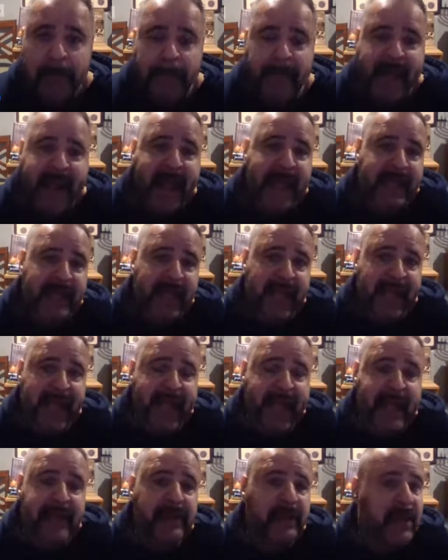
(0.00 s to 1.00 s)
But I
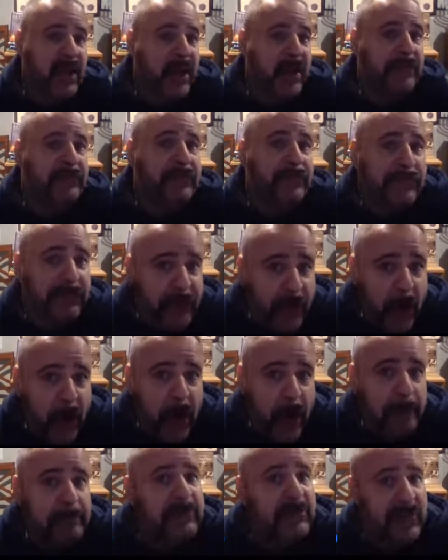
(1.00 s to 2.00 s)
can
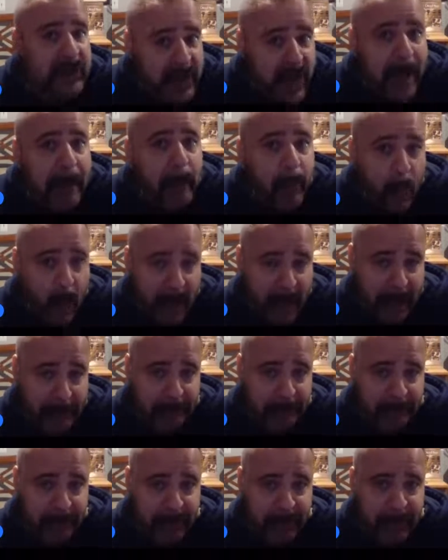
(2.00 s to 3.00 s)
confirm
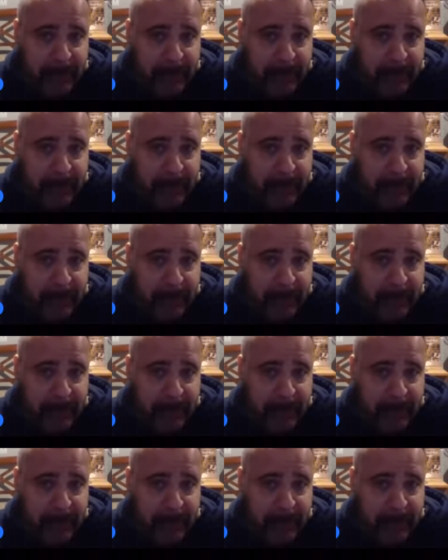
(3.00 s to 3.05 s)
somewhat